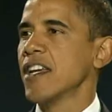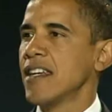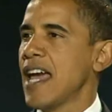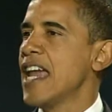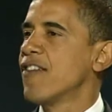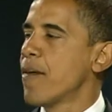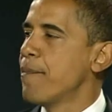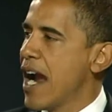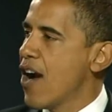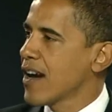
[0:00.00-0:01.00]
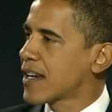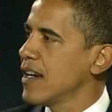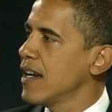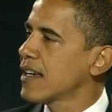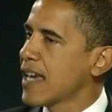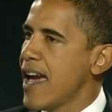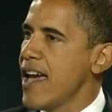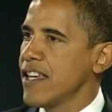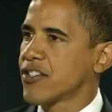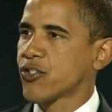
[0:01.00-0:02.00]
Native American, gay,
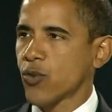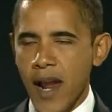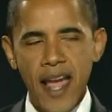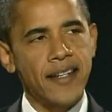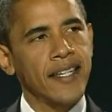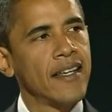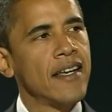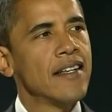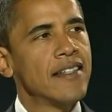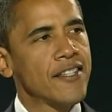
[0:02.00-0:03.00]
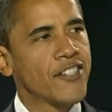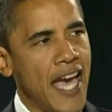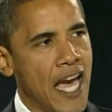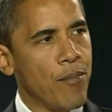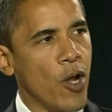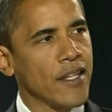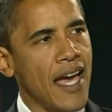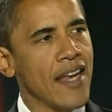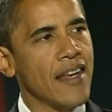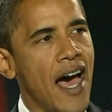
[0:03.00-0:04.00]
straight, disabled
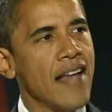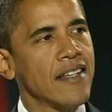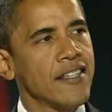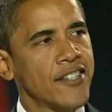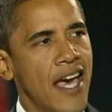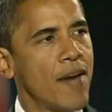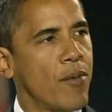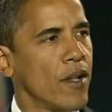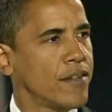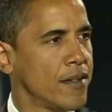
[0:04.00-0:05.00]
and not disabled,